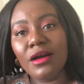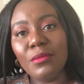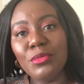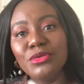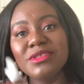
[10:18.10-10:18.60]

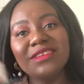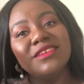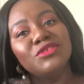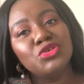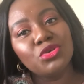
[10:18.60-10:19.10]
put
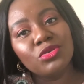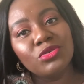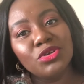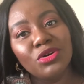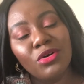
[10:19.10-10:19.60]

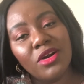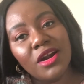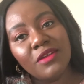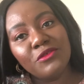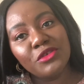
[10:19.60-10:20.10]
into
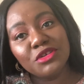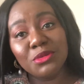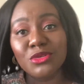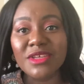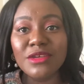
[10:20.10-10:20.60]
your fridge,
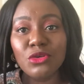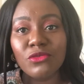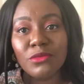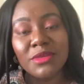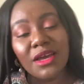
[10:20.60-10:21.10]
because I know
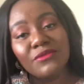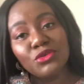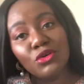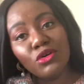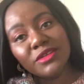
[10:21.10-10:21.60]
for me I have to
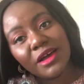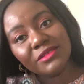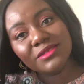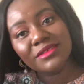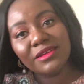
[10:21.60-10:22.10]
go
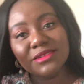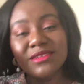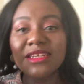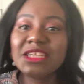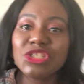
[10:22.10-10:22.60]
downstairs in
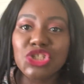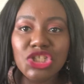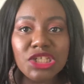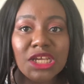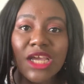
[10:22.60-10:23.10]
the
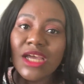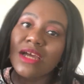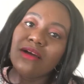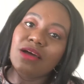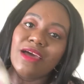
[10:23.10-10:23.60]
kitchen
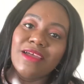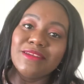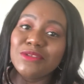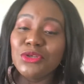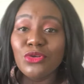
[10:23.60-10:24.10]

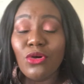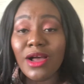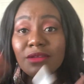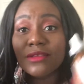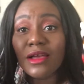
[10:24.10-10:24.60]
and
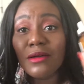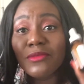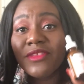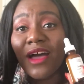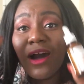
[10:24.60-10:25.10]

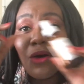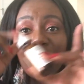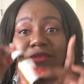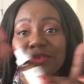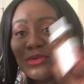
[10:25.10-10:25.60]

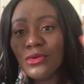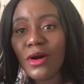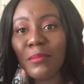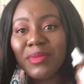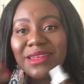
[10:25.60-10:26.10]
now
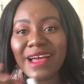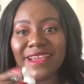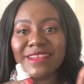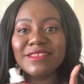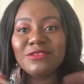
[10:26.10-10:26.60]
apply
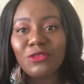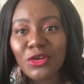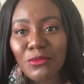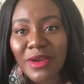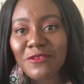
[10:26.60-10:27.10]
it in
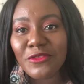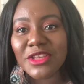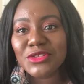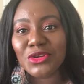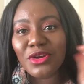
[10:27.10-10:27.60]
front of my
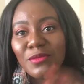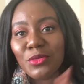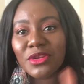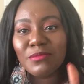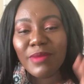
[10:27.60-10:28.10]
freezer and
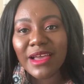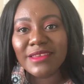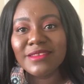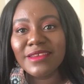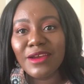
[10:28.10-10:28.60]
put it back
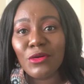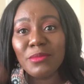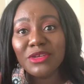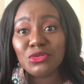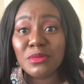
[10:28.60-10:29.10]
in there, or
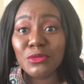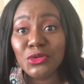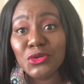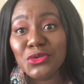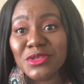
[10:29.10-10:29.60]
make sure people
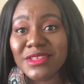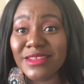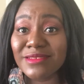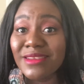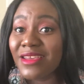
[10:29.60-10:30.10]
don't use it in